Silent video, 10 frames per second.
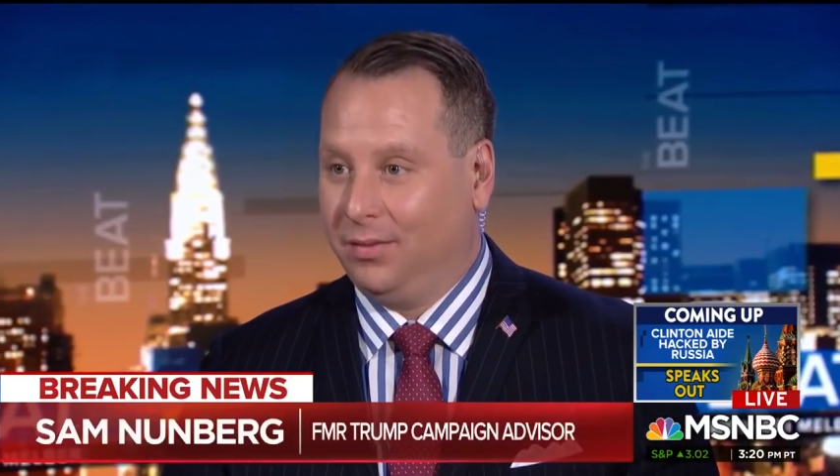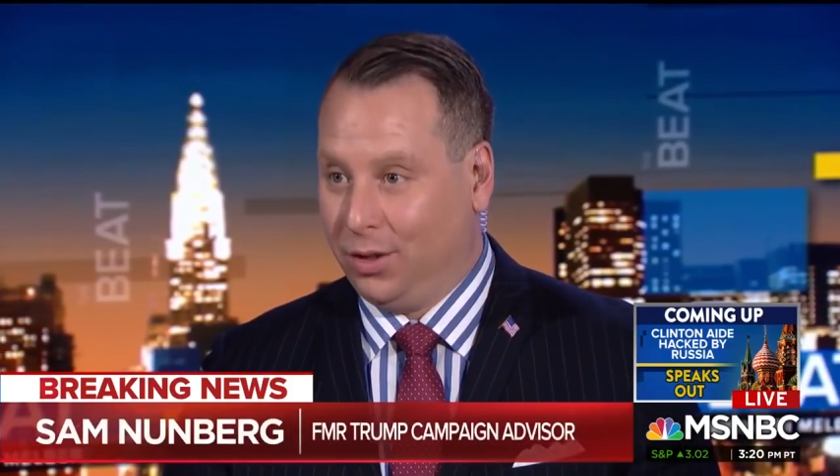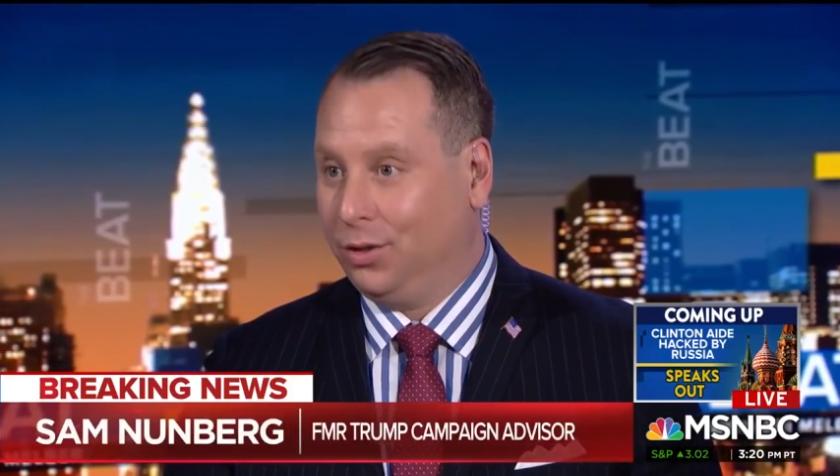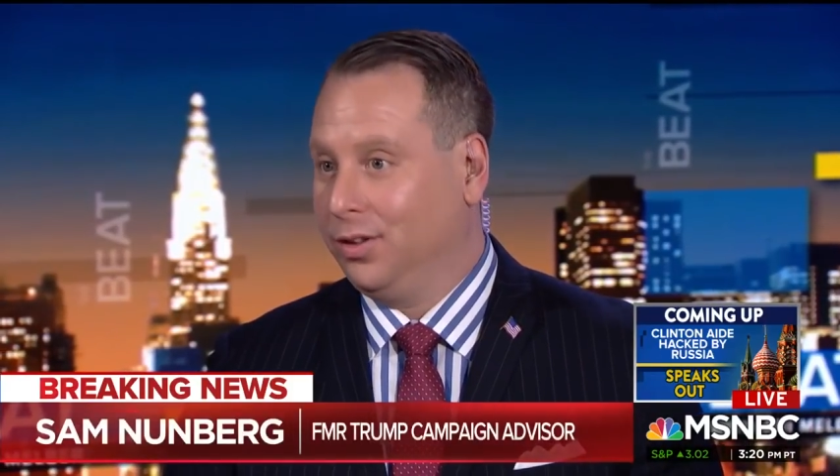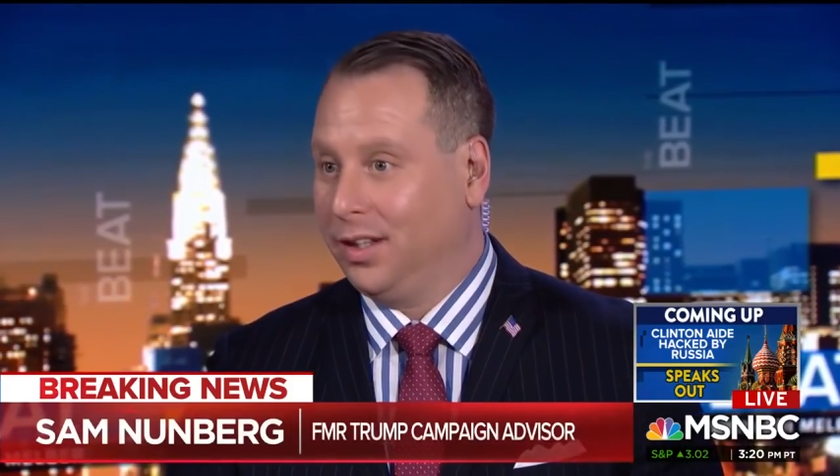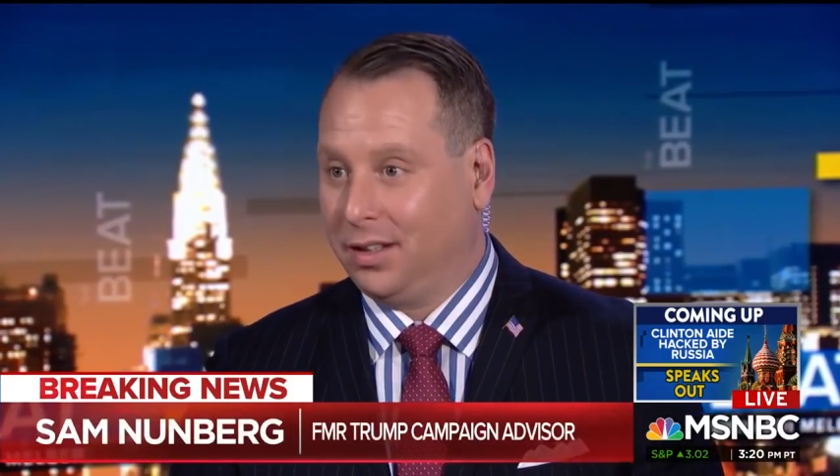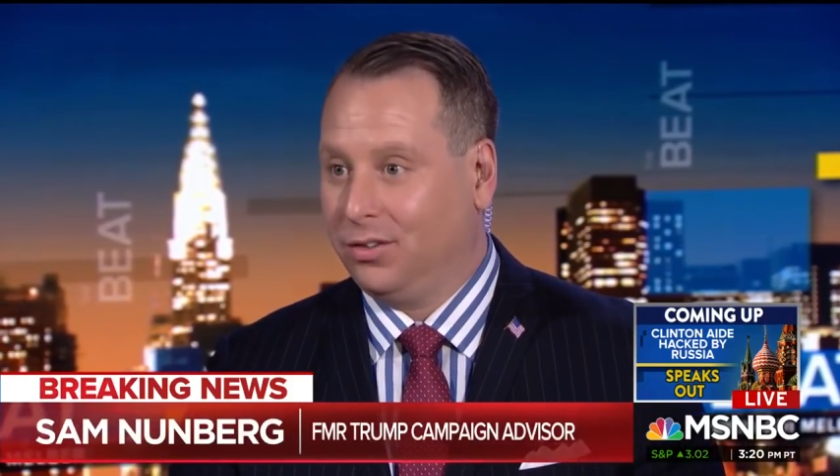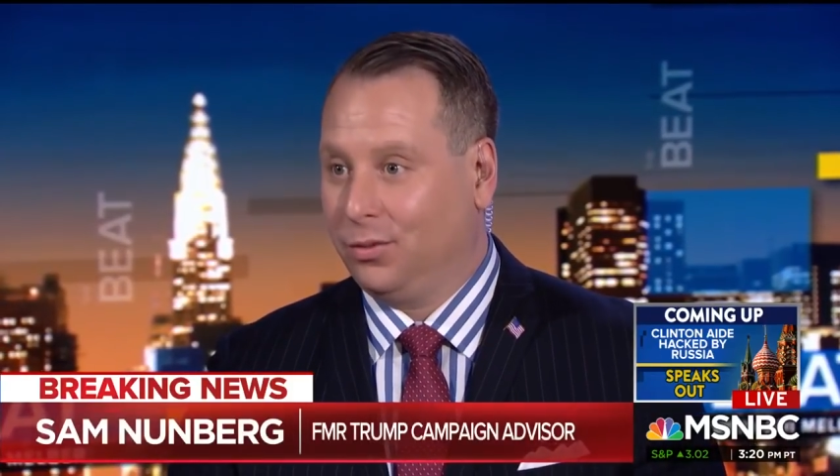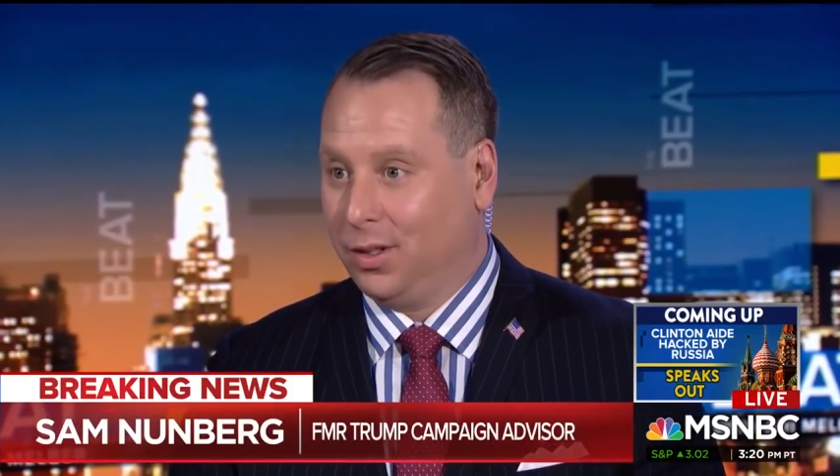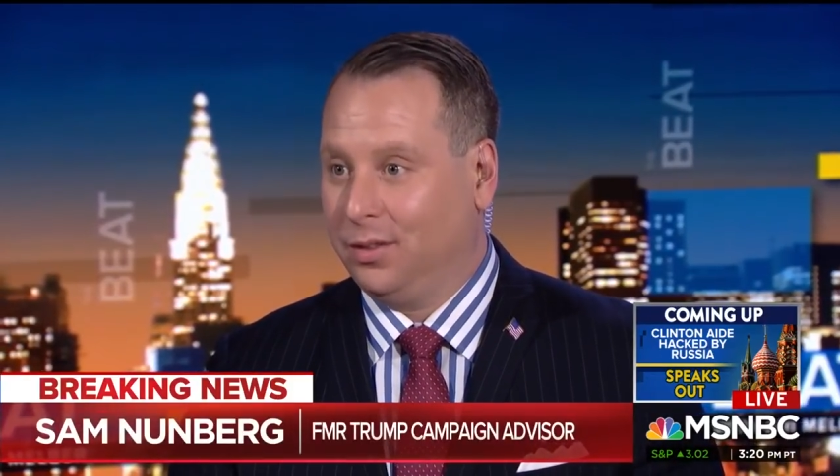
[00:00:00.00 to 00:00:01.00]
voter that
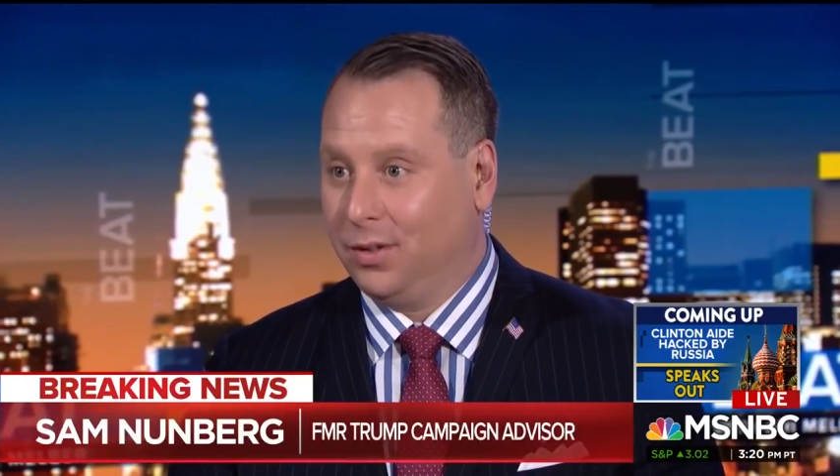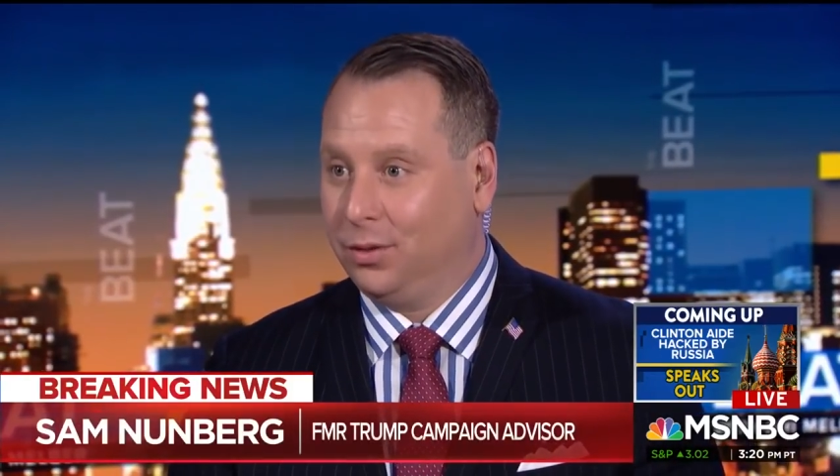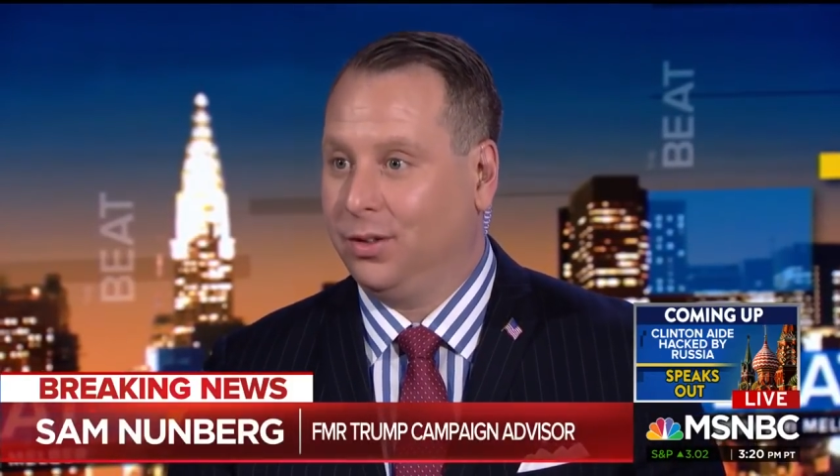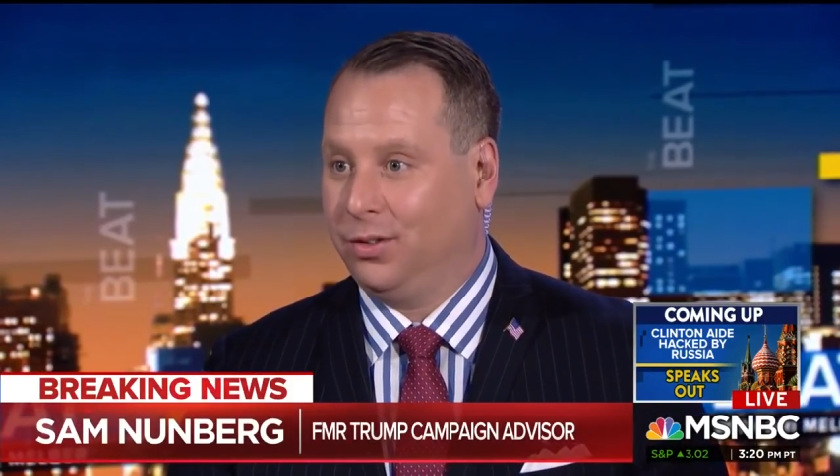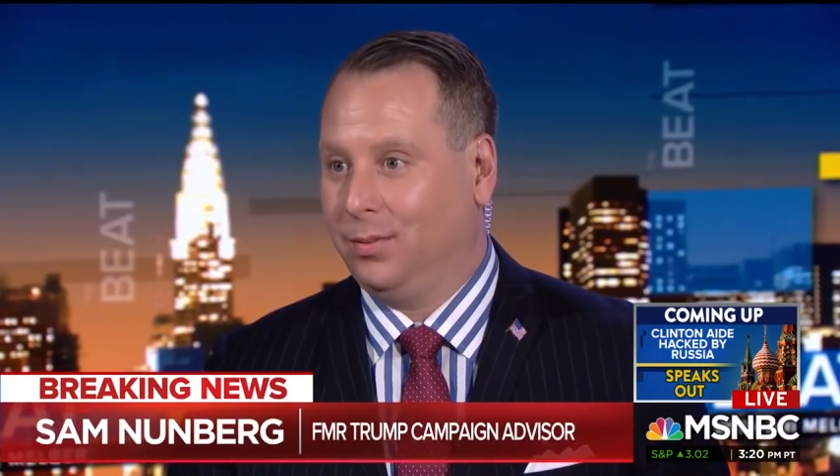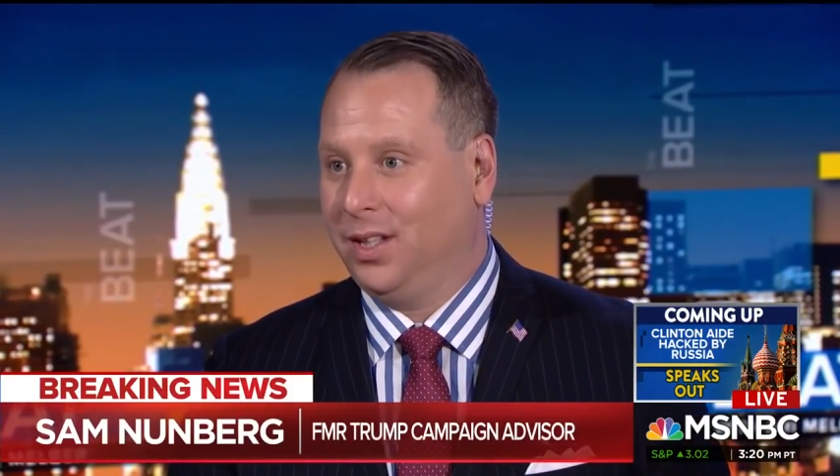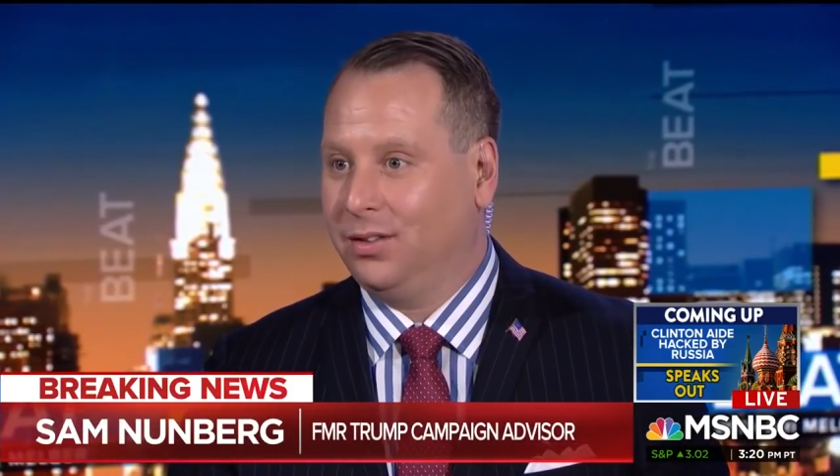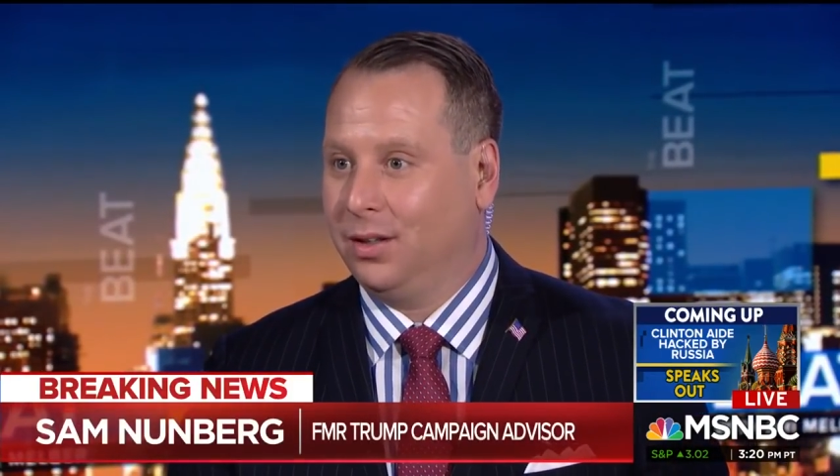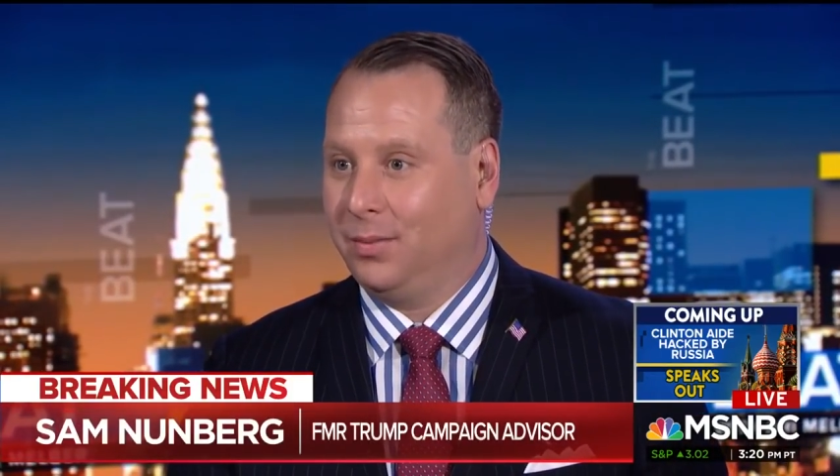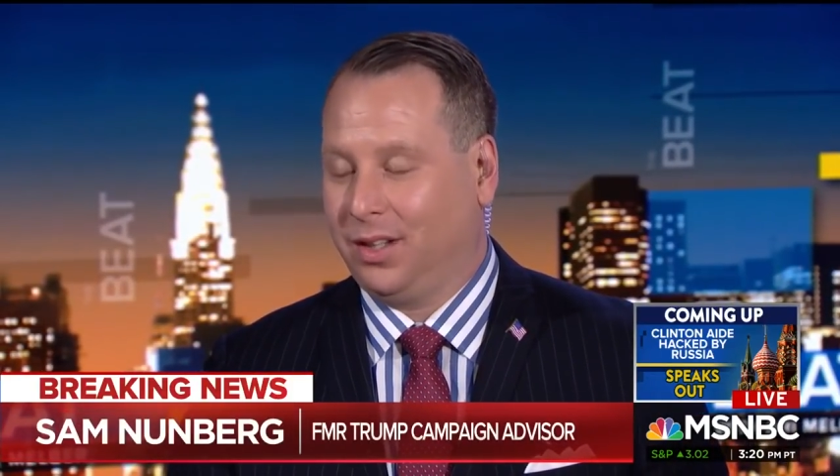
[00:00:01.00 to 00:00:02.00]
doesn't want to vote this midterm,